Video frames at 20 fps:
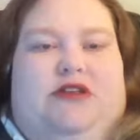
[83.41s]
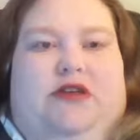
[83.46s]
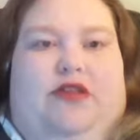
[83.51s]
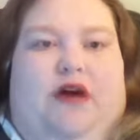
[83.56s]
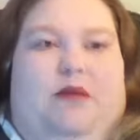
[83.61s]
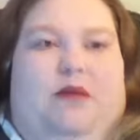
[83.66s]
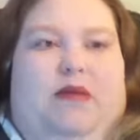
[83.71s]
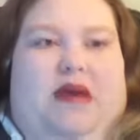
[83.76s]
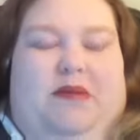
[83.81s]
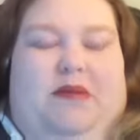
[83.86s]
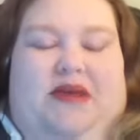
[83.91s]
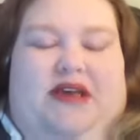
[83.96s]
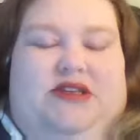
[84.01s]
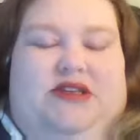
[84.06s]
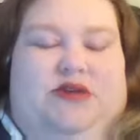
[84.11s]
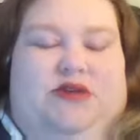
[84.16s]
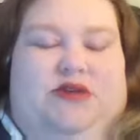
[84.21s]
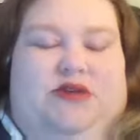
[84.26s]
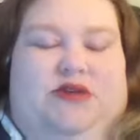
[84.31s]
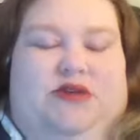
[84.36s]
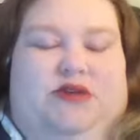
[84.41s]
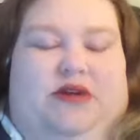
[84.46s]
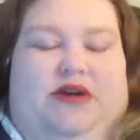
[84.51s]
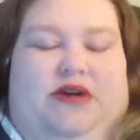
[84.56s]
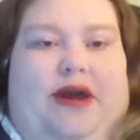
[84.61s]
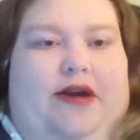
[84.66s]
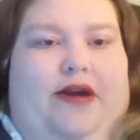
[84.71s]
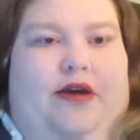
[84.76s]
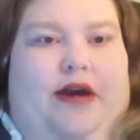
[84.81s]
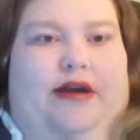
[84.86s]
I thought maybe I was going to get a
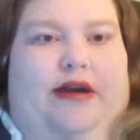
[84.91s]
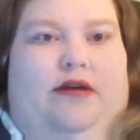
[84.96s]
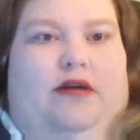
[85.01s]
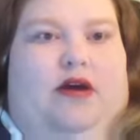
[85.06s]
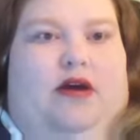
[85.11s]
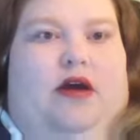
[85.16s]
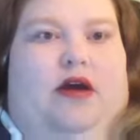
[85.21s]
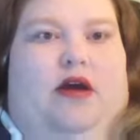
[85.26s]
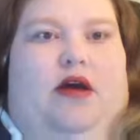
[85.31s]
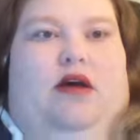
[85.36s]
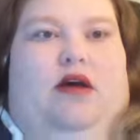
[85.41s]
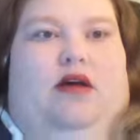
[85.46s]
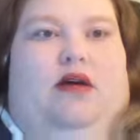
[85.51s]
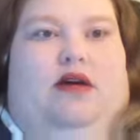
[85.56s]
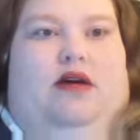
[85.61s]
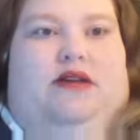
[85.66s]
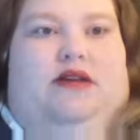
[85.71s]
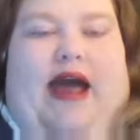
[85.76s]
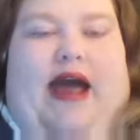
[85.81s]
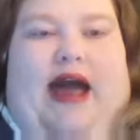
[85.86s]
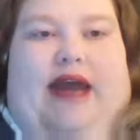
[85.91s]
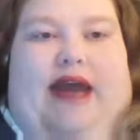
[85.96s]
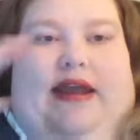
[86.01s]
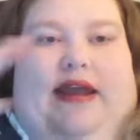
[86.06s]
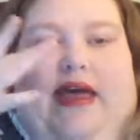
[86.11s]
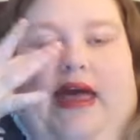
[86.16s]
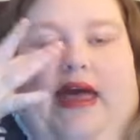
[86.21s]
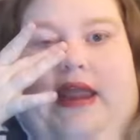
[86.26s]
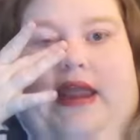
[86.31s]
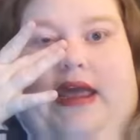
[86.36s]
migraine because I had a
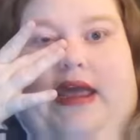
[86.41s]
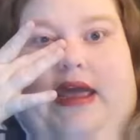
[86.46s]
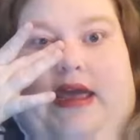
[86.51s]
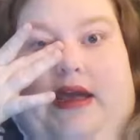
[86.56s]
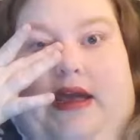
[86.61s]
headache